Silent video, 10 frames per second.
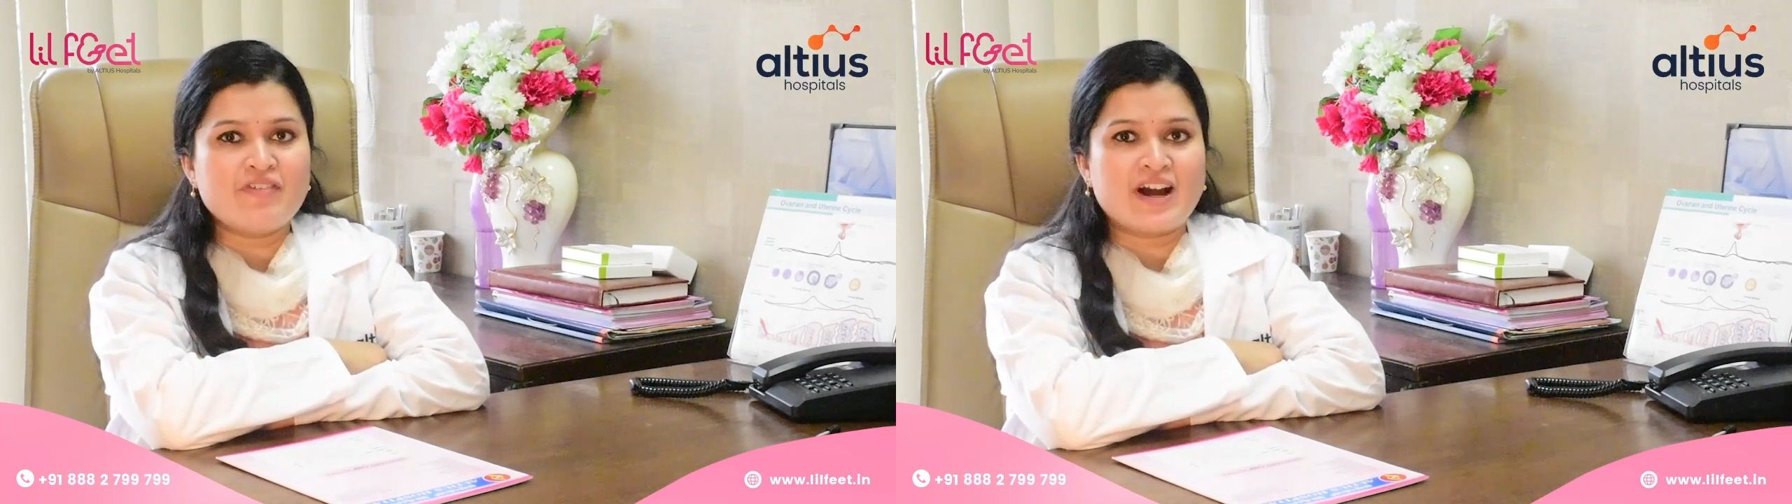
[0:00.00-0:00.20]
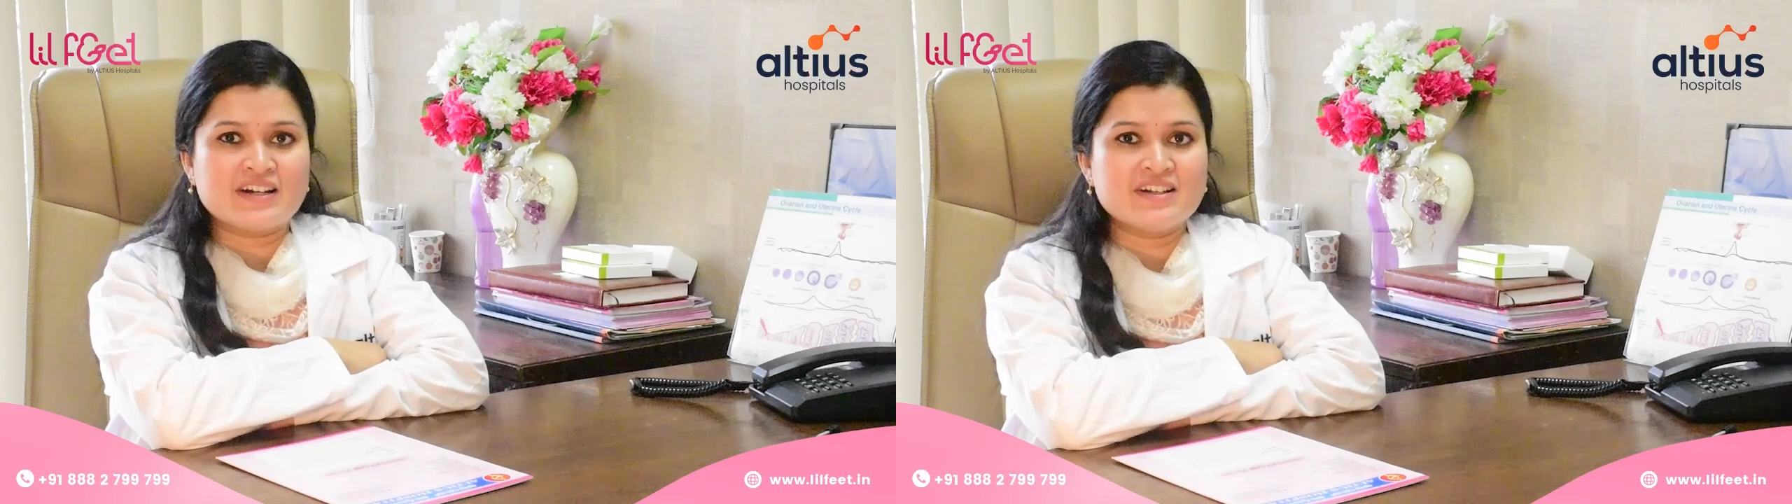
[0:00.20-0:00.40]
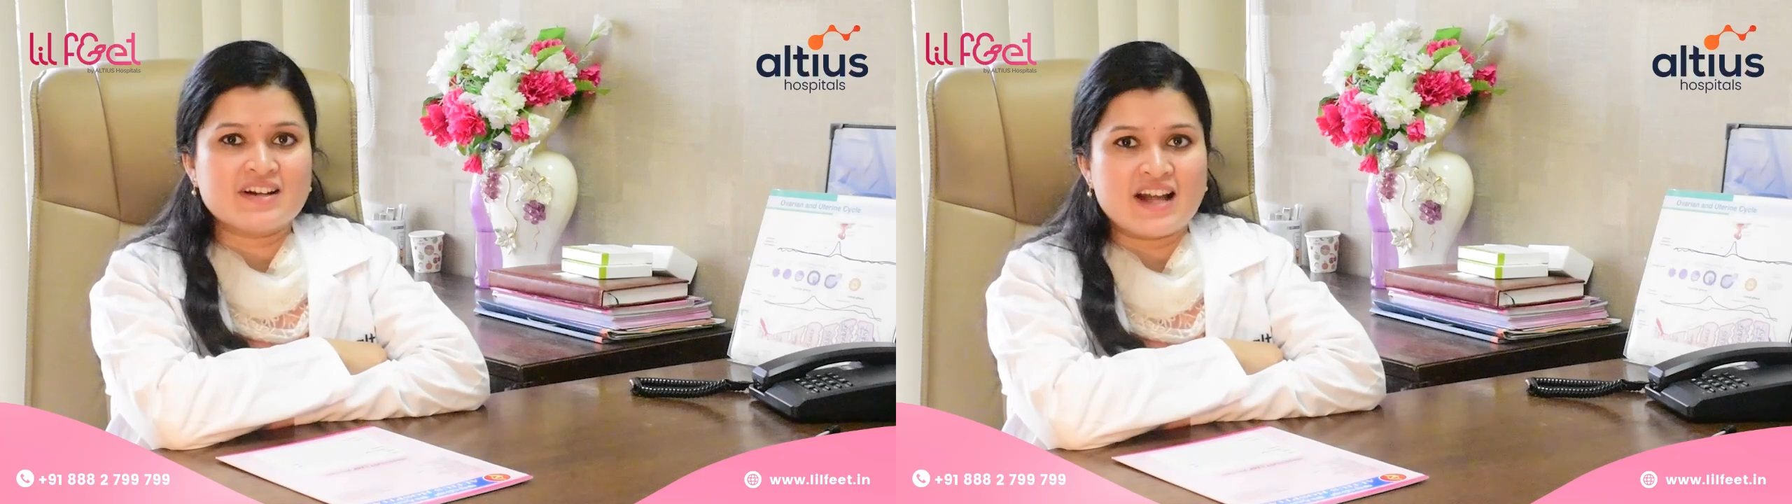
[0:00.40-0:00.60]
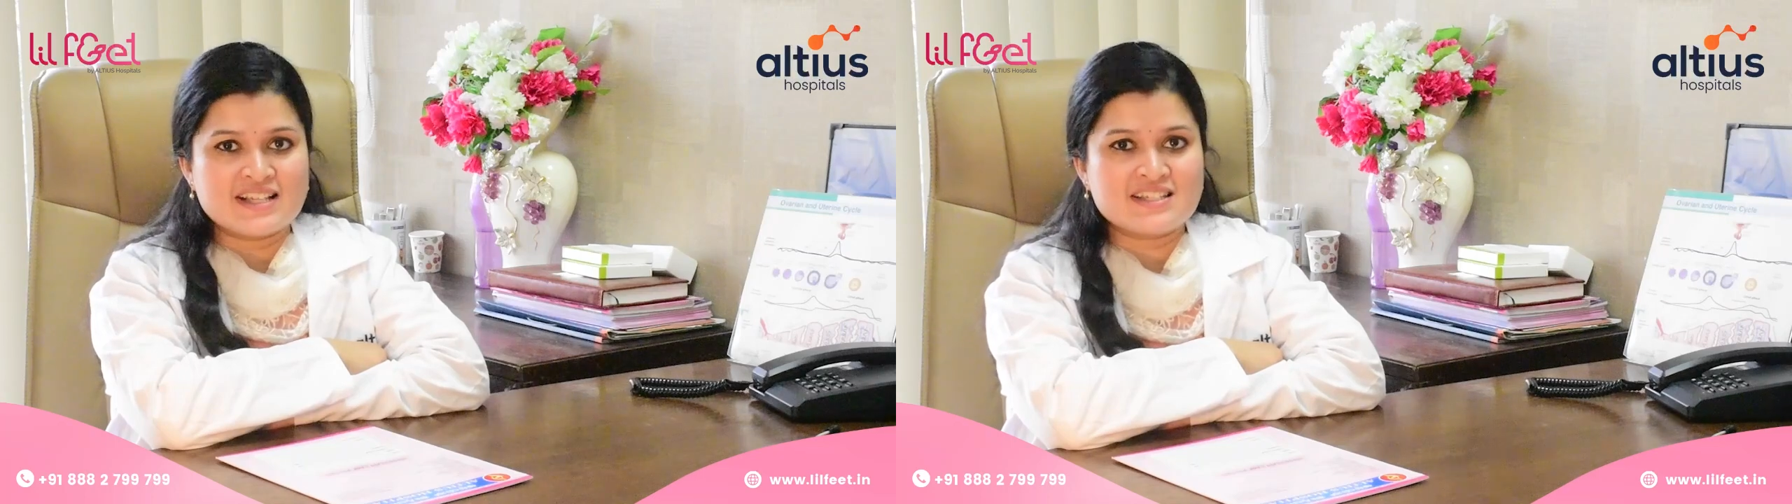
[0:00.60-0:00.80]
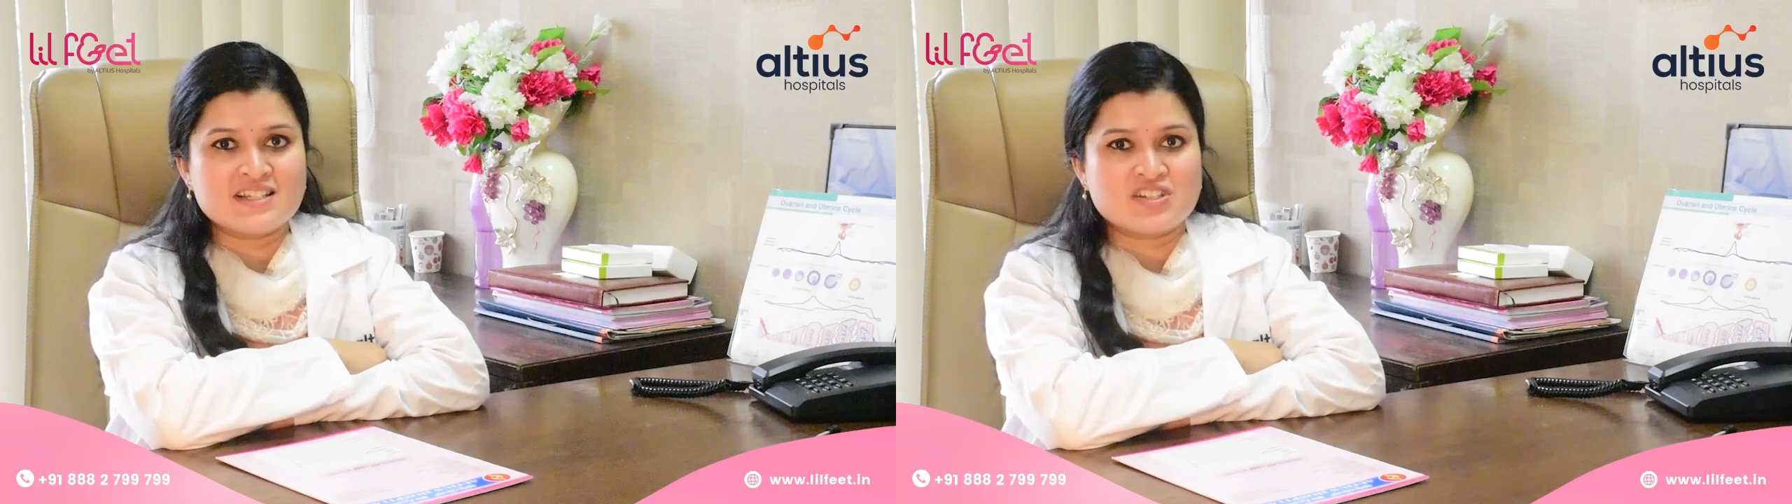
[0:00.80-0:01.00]
factor
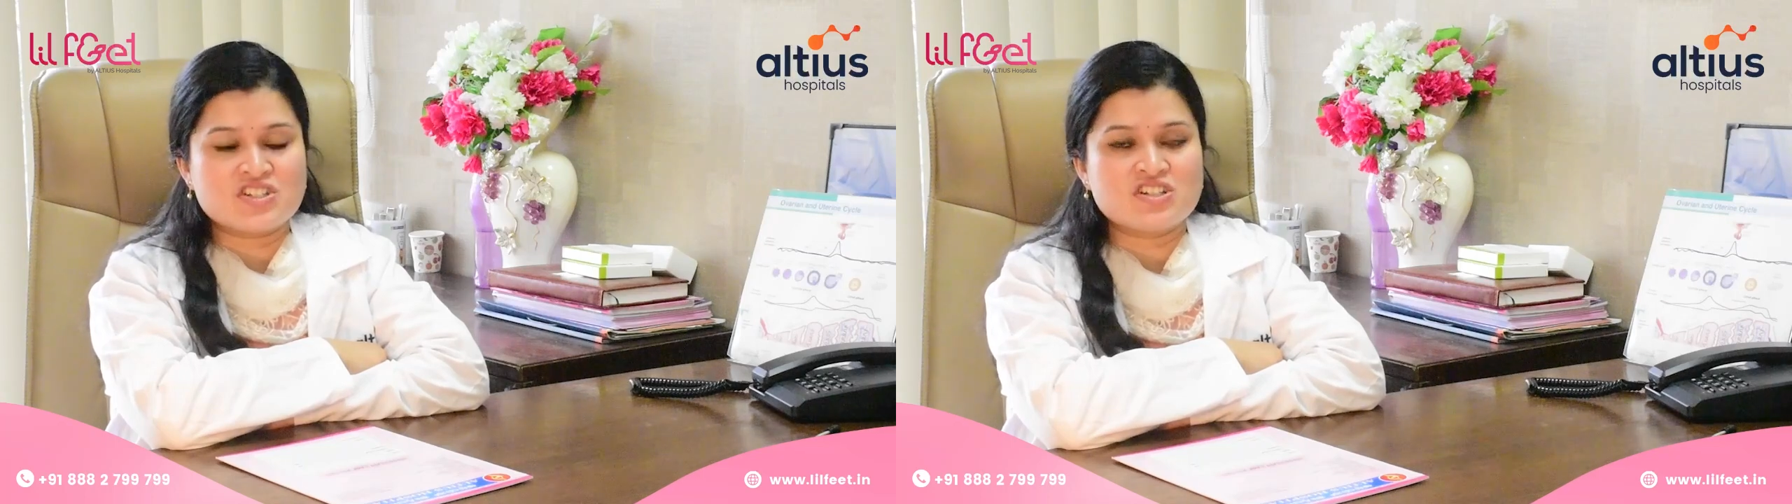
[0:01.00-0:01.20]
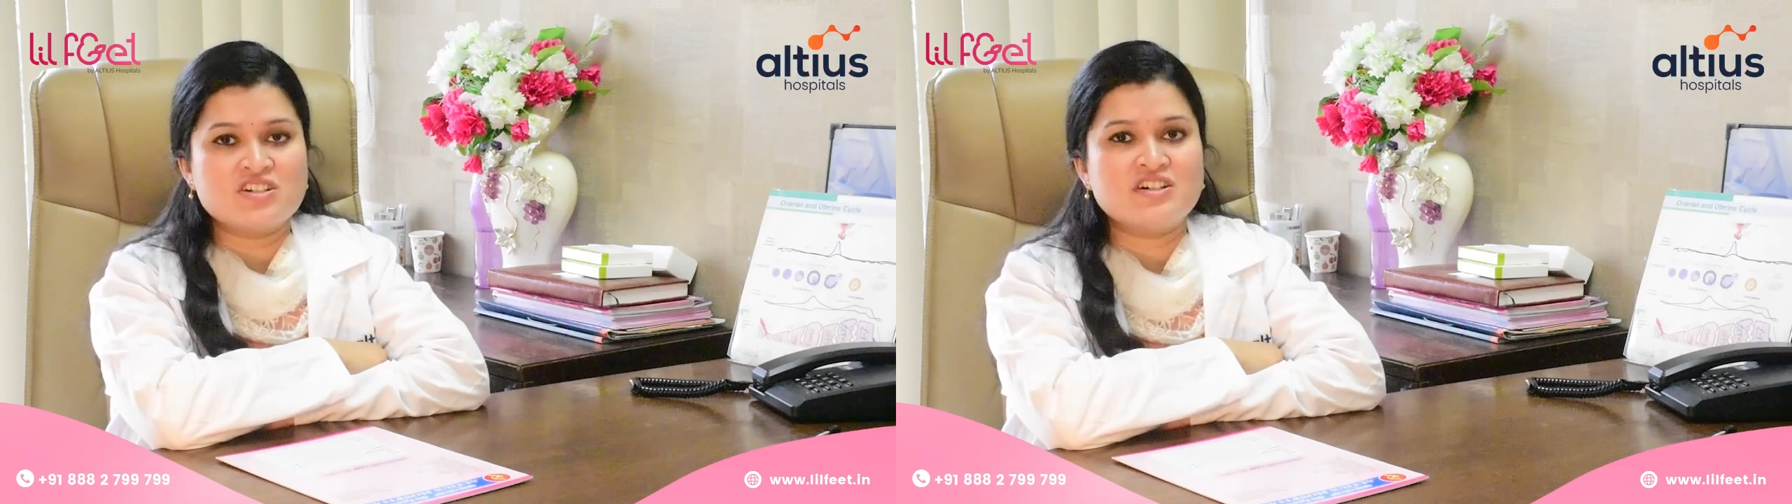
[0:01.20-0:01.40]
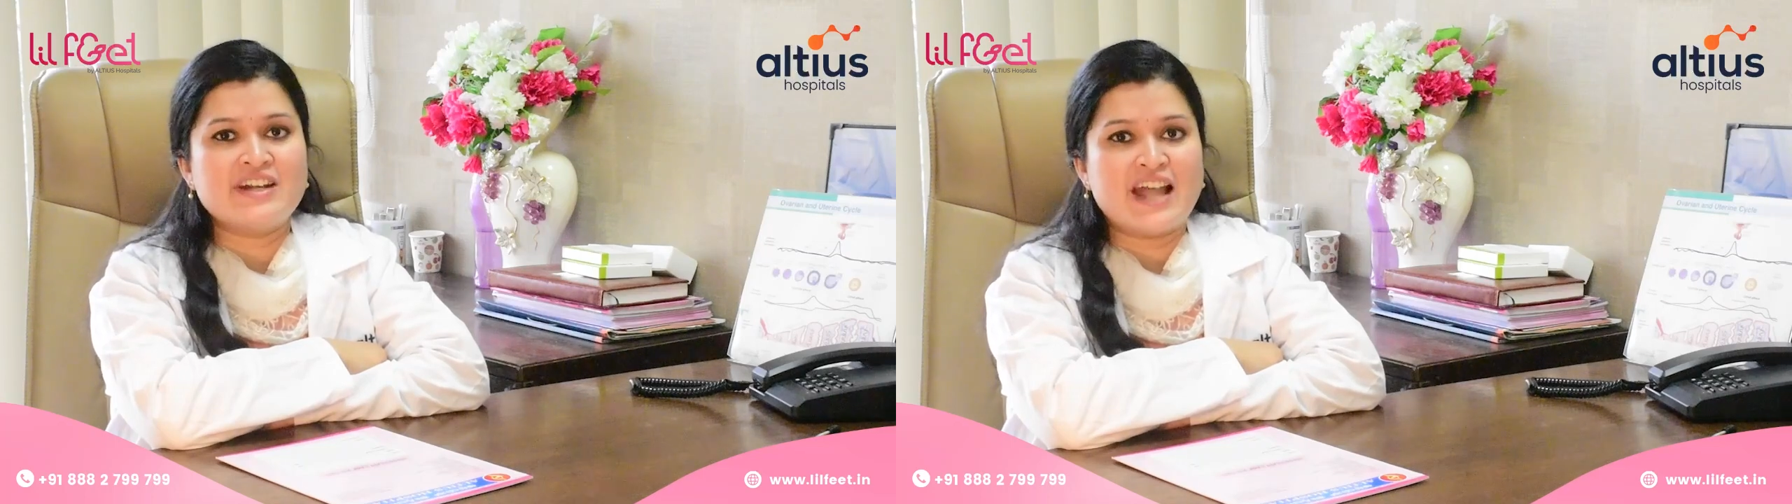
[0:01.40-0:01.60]
as such,